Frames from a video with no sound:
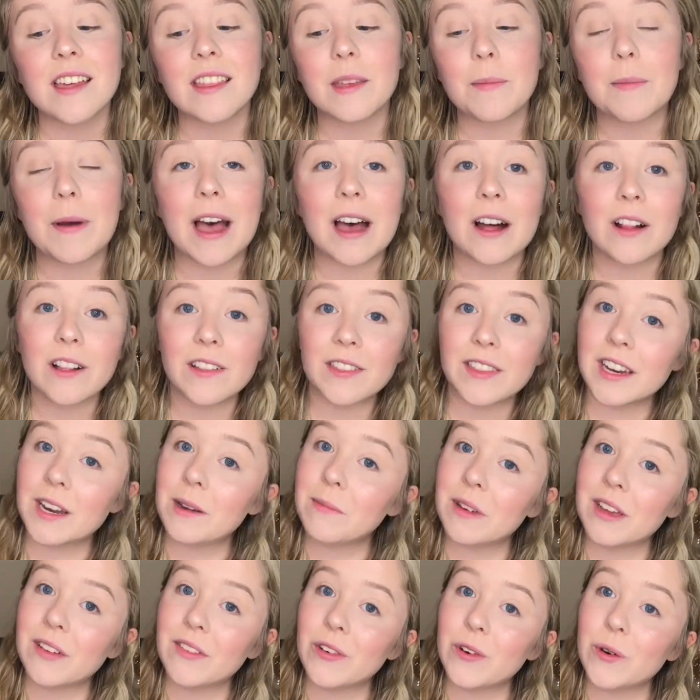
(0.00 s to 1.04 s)
the palette that
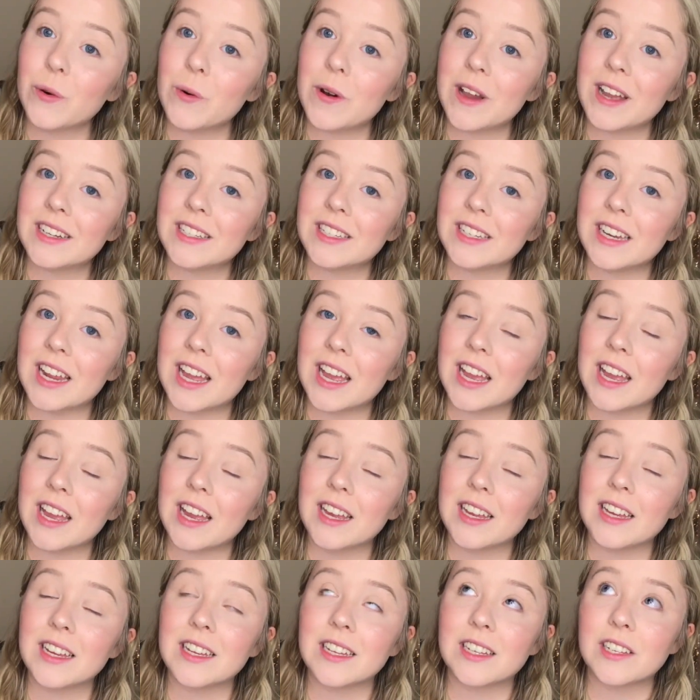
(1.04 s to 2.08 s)
I'm giving away
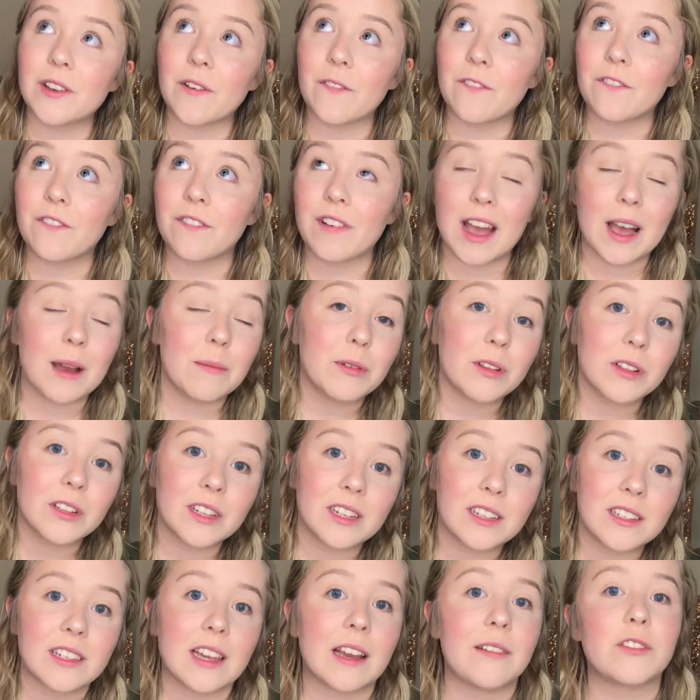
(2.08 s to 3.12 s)
today is
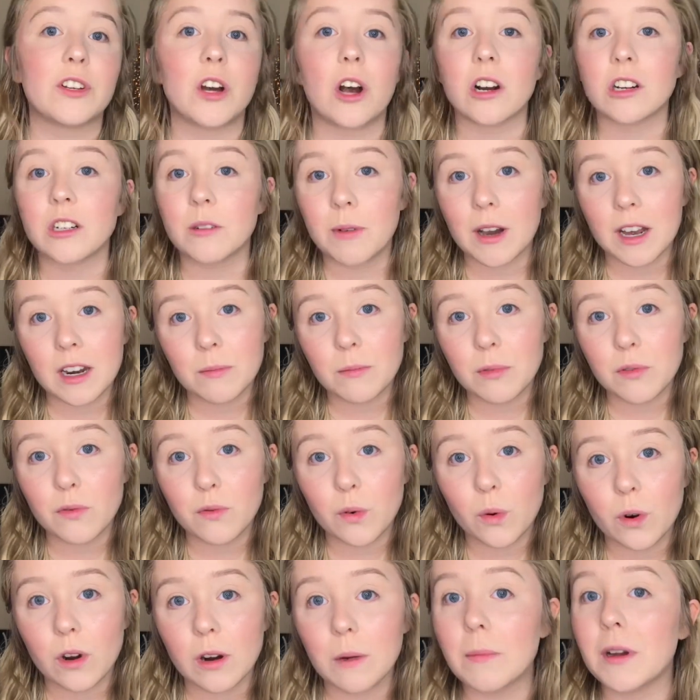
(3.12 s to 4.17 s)
fabulous. I've talked about it
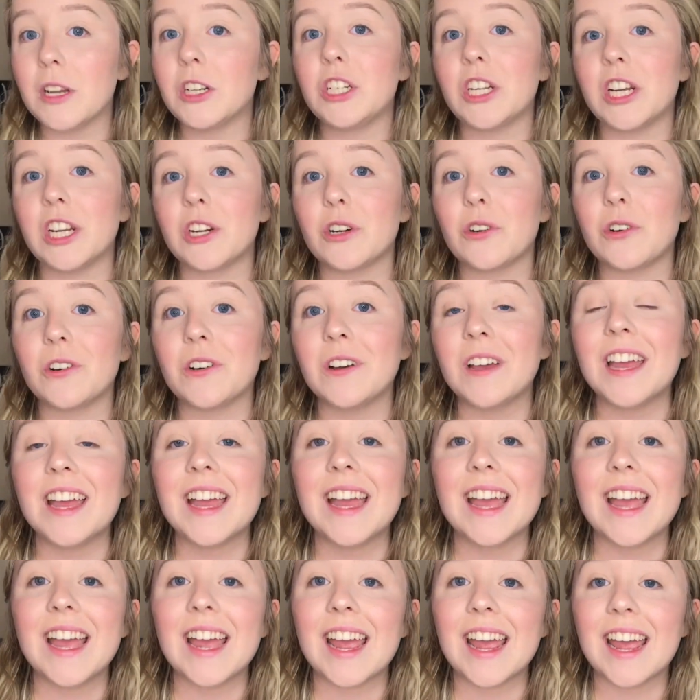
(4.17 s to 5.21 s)
before on my channel,
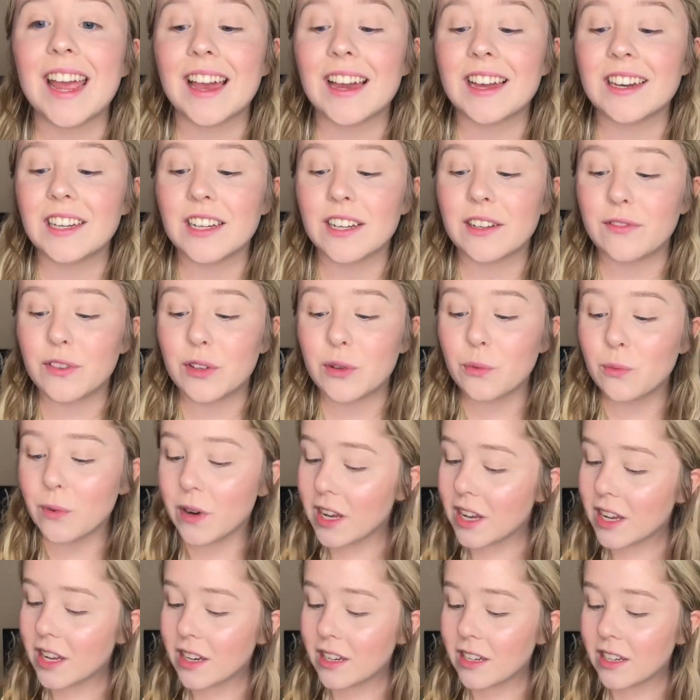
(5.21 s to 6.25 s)
and if you
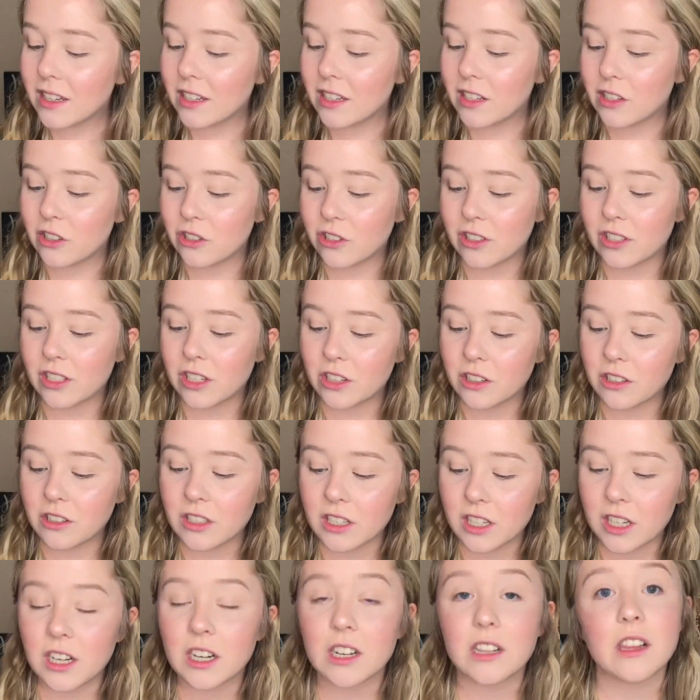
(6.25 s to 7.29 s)
win, you're
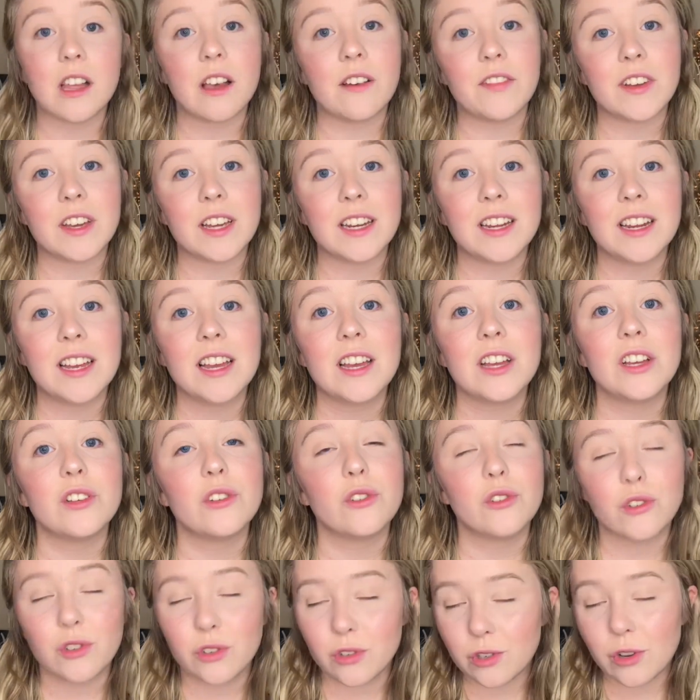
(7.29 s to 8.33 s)
seriously going to love it
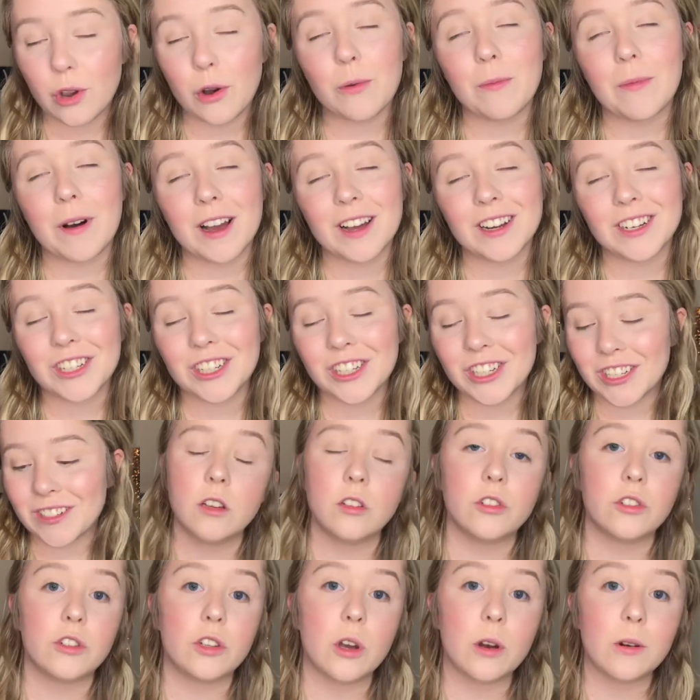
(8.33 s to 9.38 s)
so much.
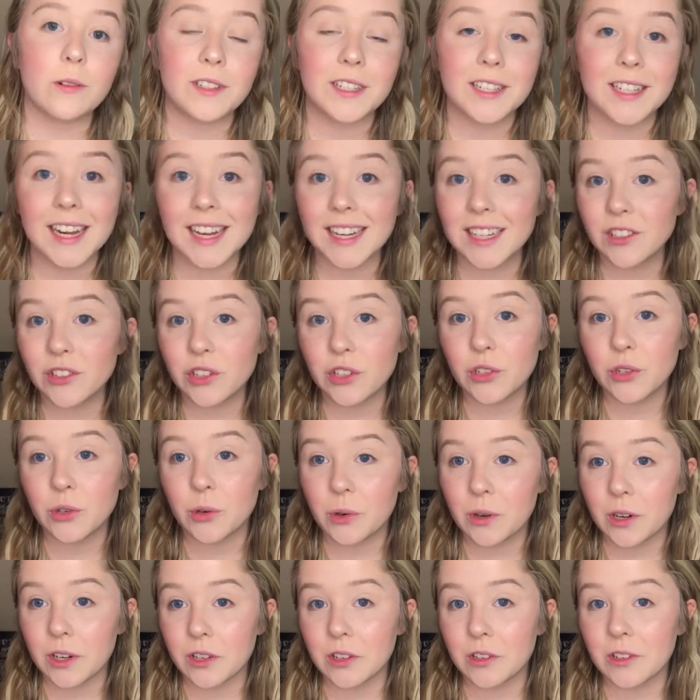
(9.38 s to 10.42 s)
So today's
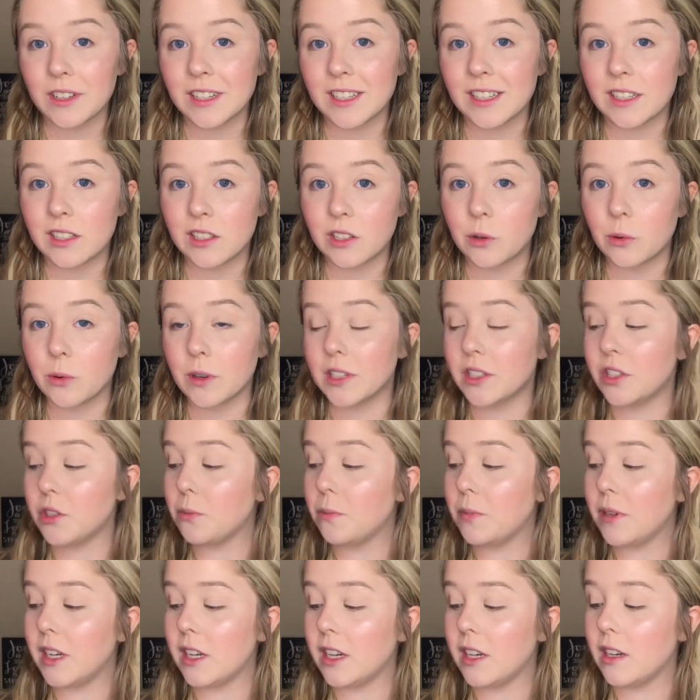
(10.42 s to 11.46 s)
tutorial is going to
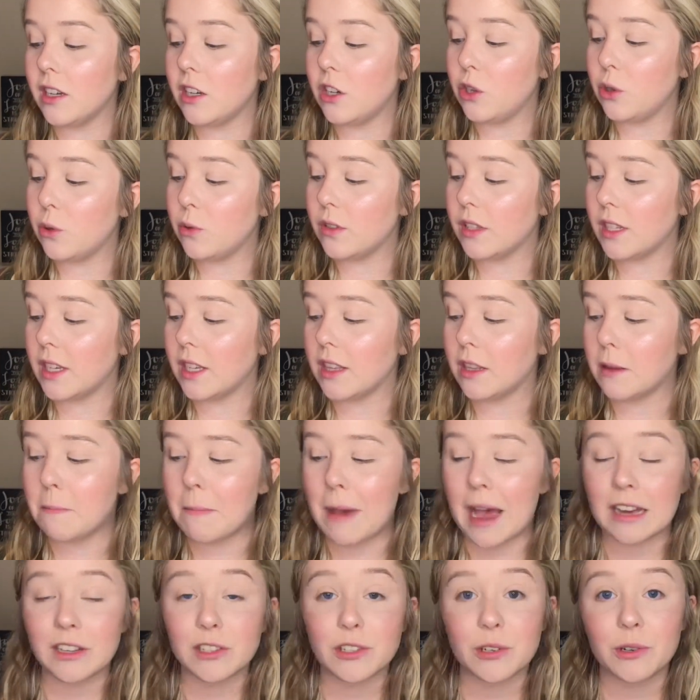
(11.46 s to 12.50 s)
be using the
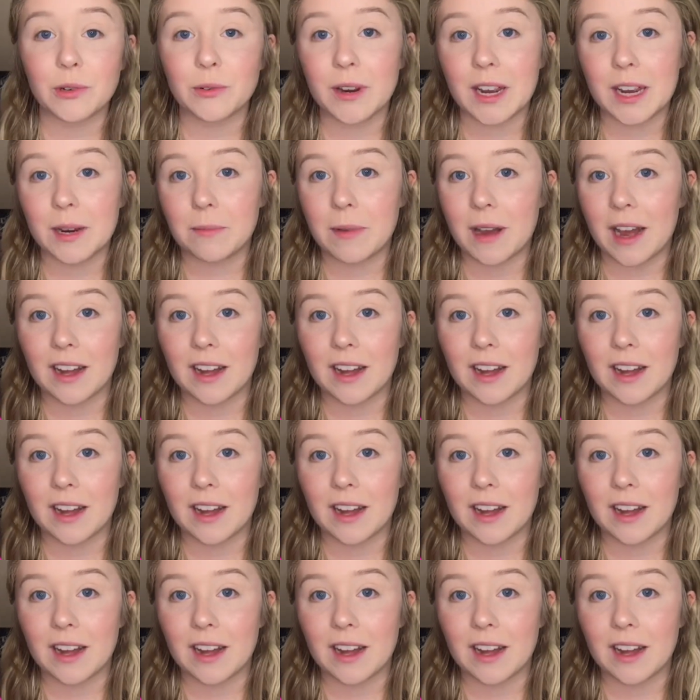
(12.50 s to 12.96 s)
Masquerade